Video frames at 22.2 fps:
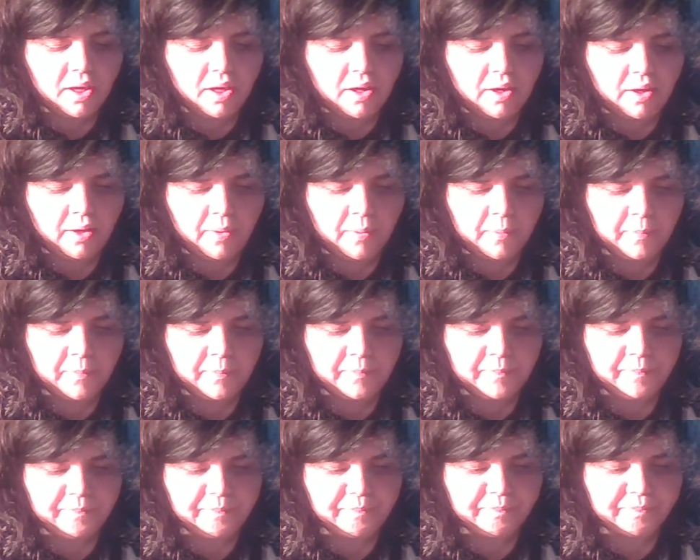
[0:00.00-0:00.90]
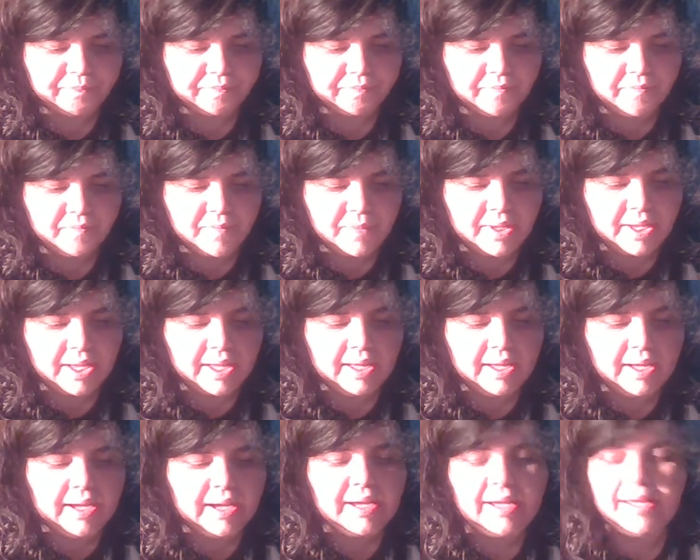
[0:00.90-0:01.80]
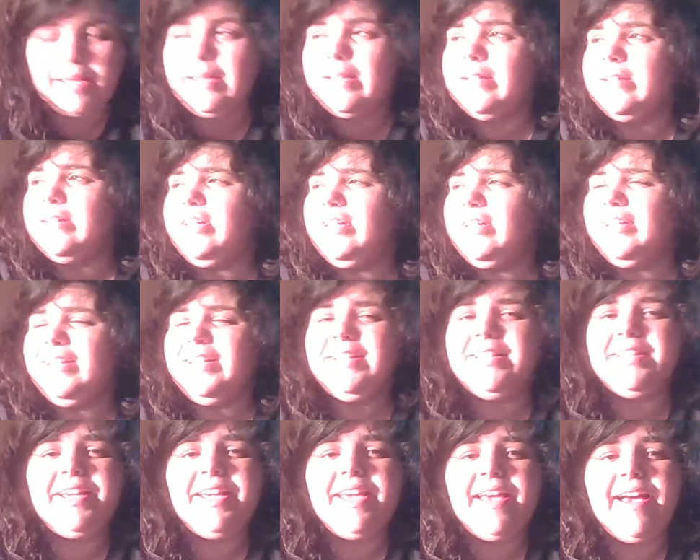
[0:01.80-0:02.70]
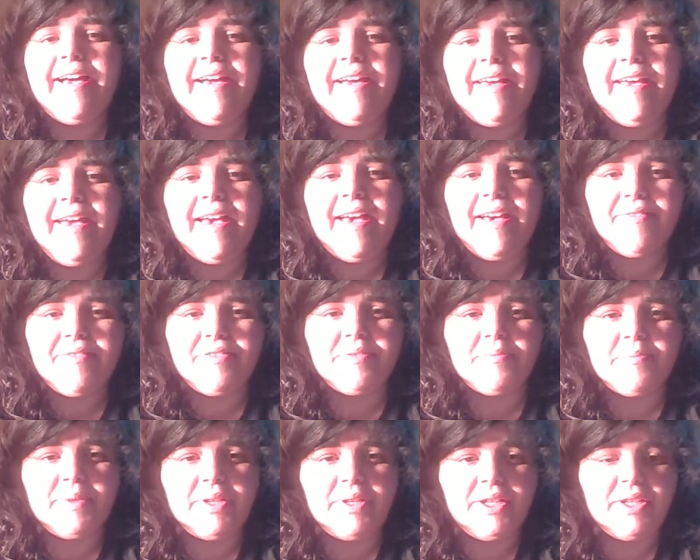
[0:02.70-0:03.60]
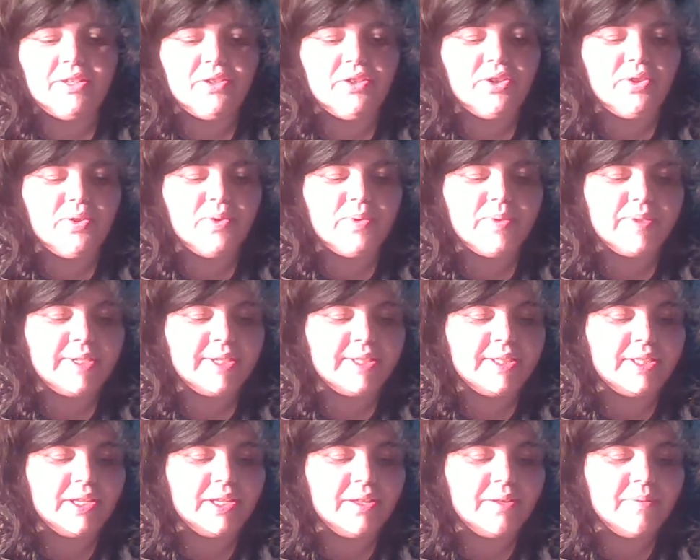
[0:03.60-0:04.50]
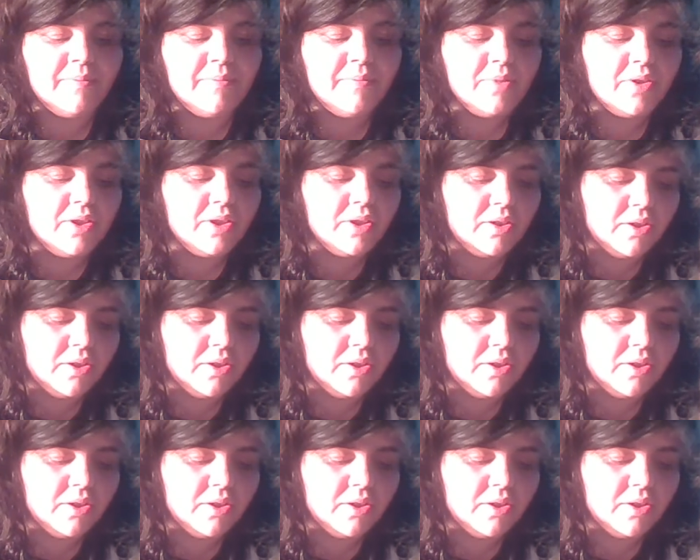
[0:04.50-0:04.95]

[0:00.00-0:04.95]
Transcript: um, I haven't been using them,